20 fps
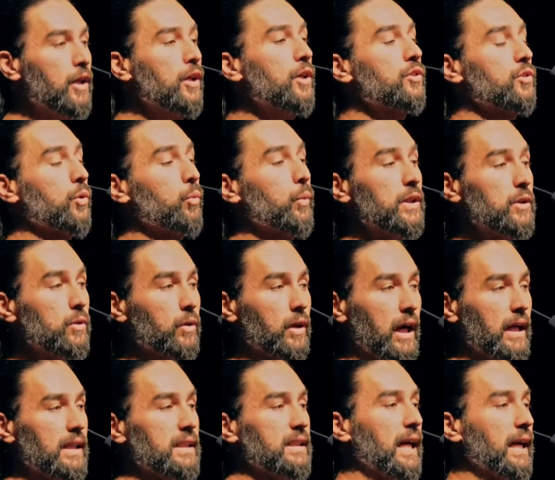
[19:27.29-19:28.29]
So when you
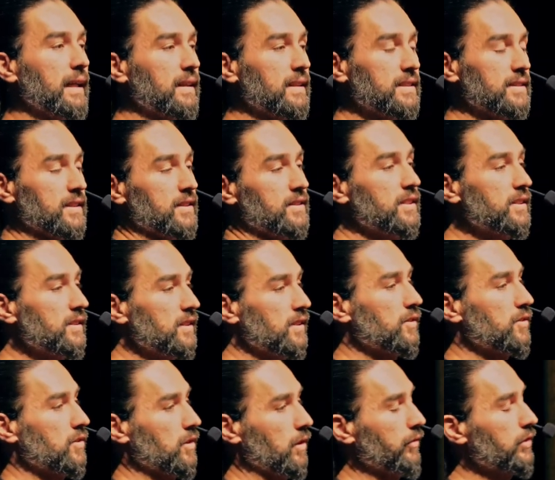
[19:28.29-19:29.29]
contact these
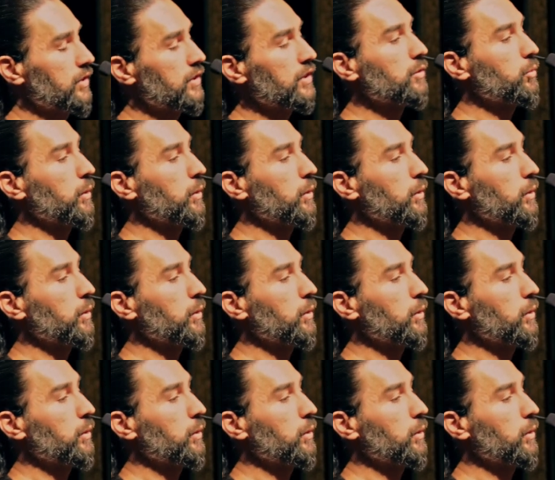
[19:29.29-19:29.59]
assistance services,